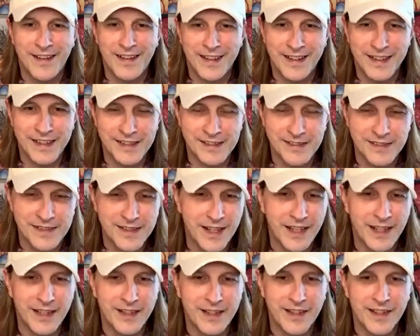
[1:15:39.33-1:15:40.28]
in the
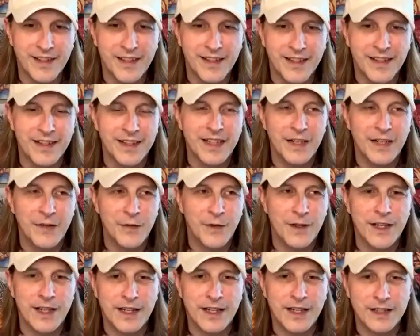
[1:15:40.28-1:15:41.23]
sea,
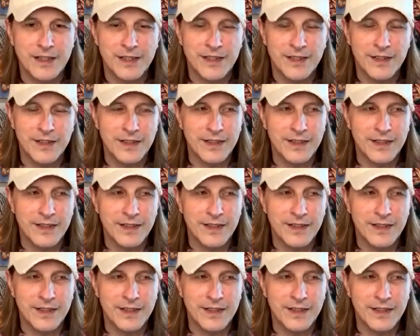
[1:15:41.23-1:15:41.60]
different things